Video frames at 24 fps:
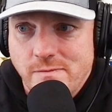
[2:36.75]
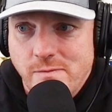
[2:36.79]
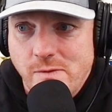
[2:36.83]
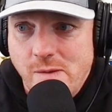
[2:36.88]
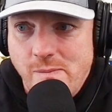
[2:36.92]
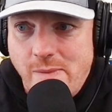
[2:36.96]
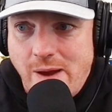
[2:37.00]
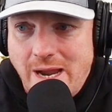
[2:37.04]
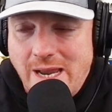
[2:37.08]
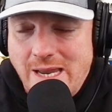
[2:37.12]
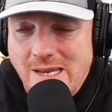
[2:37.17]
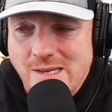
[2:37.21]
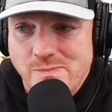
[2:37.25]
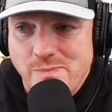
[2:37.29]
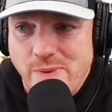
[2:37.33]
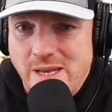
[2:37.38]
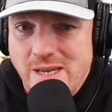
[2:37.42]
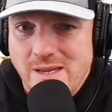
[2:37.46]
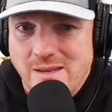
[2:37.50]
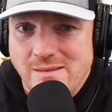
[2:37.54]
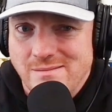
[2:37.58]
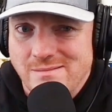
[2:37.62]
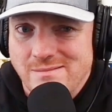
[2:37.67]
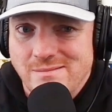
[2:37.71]
4xEs
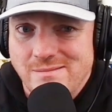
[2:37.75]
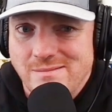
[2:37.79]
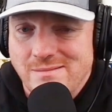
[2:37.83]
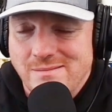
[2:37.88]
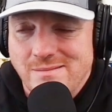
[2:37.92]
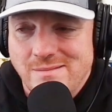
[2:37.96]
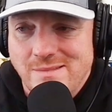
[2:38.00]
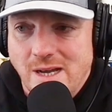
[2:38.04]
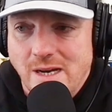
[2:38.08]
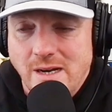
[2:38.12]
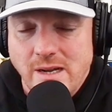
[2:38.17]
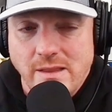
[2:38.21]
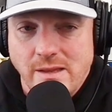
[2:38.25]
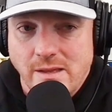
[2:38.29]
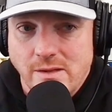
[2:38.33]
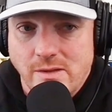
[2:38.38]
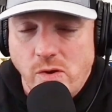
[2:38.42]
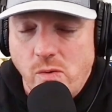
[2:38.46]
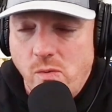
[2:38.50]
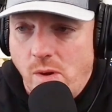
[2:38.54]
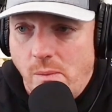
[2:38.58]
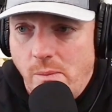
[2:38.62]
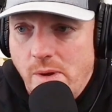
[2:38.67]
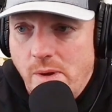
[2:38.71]
being done anything
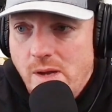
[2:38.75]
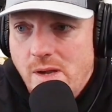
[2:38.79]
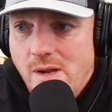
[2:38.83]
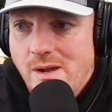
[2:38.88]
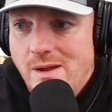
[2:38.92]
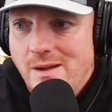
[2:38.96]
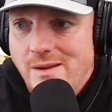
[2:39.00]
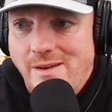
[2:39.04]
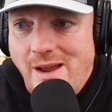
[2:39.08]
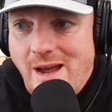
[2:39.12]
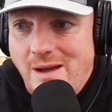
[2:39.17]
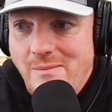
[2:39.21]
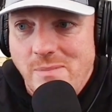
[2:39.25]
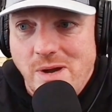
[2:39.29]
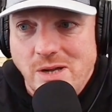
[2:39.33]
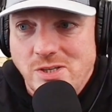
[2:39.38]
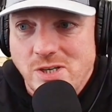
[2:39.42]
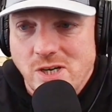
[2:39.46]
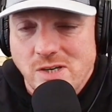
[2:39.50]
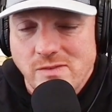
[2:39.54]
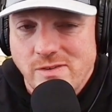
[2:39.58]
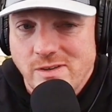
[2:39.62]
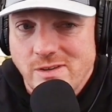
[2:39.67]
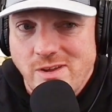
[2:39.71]
to them. Not
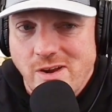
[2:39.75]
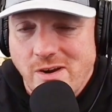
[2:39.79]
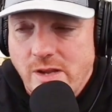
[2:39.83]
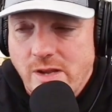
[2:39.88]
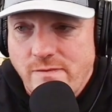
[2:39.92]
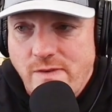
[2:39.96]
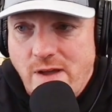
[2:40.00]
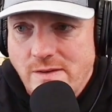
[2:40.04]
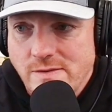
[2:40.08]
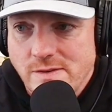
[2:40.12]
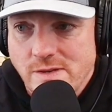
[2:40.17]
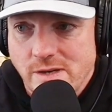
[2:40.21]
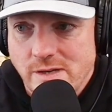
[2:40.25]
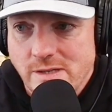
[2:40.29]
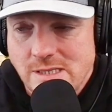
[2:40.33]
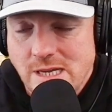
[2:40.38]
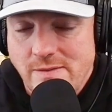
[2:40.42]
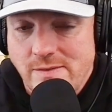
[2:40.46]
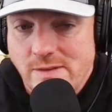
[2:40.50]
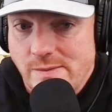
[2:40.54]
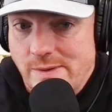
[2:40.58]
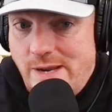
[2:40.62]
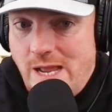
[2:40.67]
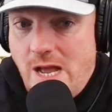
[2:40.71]
much over 35s,
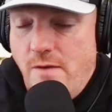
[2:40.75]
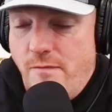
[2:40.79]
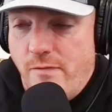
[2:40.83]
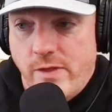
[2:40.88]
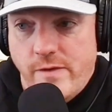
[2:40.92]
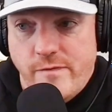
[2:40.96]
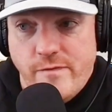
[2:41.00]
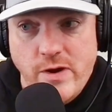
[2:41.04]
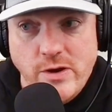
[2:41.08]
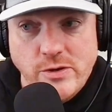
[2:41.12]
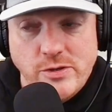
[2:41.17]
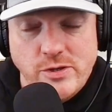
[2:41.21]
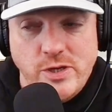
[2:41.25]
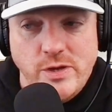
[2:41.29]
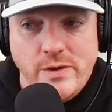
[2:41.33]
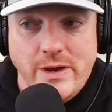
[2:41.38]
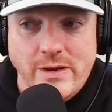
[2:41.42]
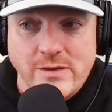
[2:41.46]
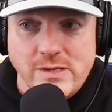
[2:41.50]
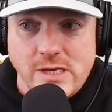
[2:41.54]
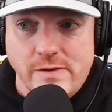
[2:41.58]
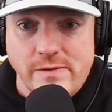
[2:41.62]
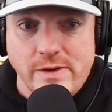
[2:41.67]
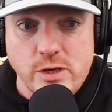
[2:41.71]
37s. I mean, hell, for the first 2
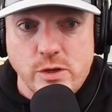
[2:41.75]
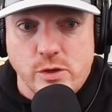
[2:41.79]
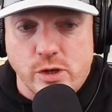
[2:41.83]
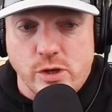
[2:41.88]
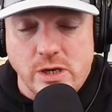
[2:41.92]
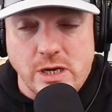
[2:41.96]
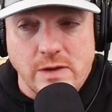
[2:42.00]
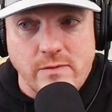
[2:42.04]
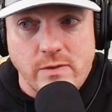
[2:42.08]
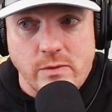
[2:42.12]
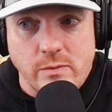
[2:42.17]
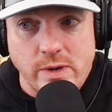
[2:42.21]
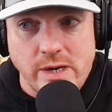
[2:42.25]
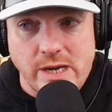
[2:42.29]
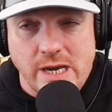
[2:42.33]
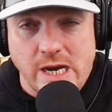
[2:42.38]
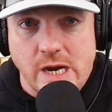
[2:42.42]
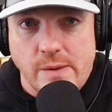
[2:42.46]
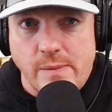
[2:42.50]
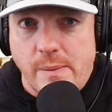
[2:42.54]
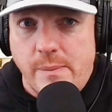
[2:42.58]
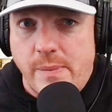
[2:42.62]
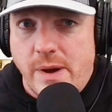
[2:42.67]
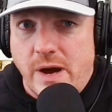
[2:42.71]
years of it, you couldn't even
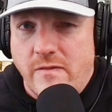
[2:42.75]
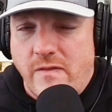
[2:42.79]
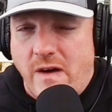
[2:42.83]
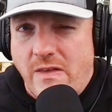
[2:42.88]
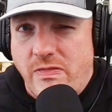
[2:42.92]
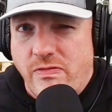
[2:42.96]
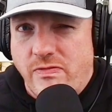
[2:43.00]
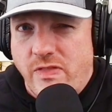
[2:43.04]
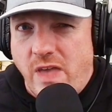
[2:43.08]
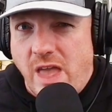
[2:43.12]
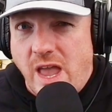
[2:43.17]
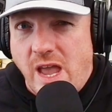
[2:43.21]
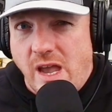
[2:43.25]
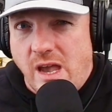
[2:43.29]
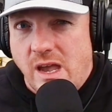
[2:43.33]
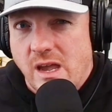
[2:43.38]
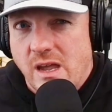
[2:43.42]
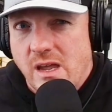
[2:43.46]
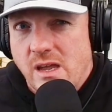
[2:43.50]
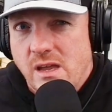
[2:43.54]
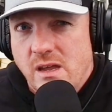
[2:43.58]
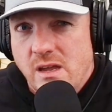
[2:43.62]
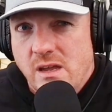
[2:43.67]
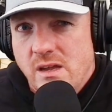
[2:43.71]
re-gear them above, I think
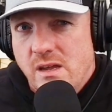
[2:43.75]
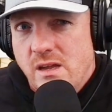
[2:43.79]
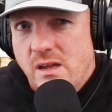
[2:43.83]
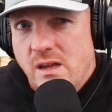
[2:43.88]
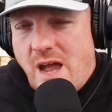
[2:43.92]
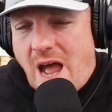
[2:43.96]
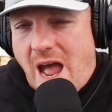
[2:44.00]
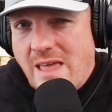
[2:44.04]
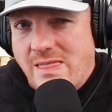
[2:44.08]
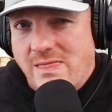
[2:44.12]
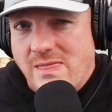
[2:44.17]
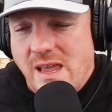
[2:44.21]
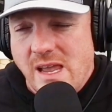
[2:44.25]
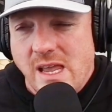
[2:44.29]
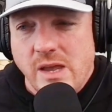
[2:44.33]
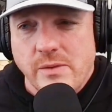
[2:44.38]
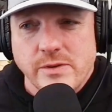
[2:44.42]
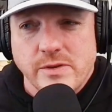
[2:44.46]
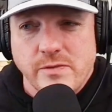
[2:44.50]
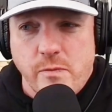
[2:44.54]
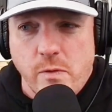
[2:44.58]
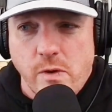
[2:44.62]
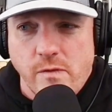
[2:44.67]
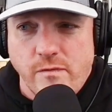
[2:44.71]
it
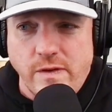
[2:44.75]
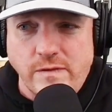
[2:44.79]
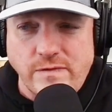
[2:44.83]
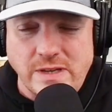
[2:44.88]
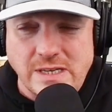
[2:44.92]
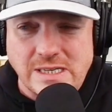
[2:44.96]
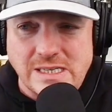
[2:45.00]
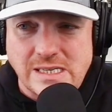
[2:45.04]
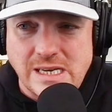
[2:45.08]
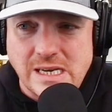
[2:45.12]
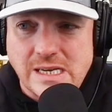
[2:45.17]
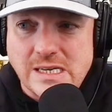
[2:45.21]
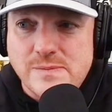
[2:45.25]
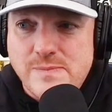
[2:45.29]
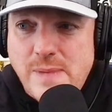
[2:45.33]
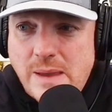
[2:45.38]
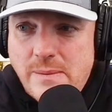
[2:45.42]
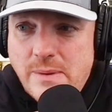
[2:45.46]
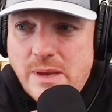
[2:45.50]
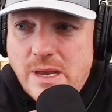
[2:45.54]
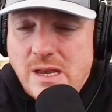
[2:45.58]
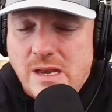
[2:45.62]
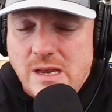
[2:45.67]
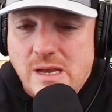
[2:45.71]
was 456
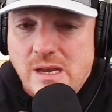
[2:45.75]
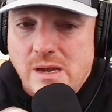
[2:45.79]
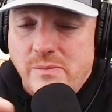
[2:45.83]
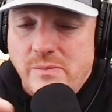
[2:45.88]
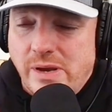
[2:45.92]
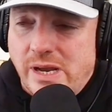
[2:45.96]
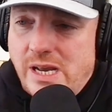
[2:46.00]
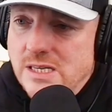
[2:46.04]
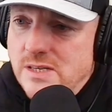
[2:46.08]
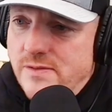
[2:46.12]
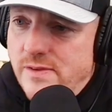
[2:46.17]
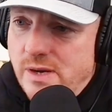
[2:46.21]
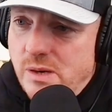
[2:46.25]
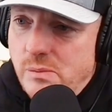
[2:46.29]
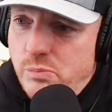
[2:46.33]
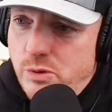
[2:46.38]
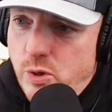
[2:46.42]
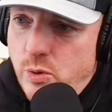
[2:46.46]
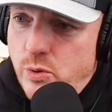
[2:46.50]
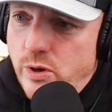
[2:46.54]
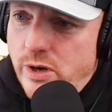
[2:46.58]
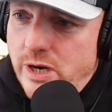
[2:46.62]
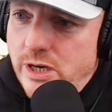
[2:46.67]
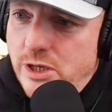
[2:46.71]
maybe, 456. Because of a
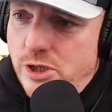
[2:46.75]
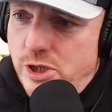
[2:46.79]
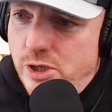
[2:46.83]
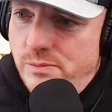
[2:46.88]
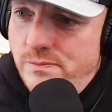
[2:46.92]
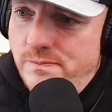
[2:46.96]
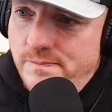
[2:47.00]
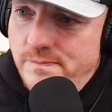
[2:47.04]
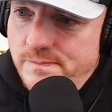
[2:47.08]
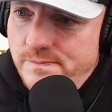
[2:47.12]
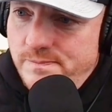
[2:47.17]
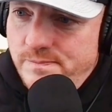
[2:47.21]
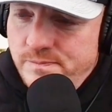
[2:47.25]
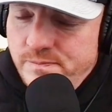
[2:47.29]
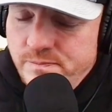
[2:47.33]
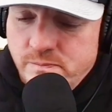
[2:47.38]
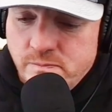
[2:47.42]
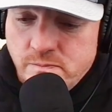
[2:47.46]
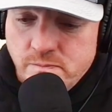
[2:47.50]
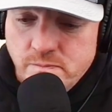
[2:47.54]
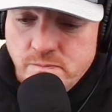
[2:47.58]
computer issue. Right.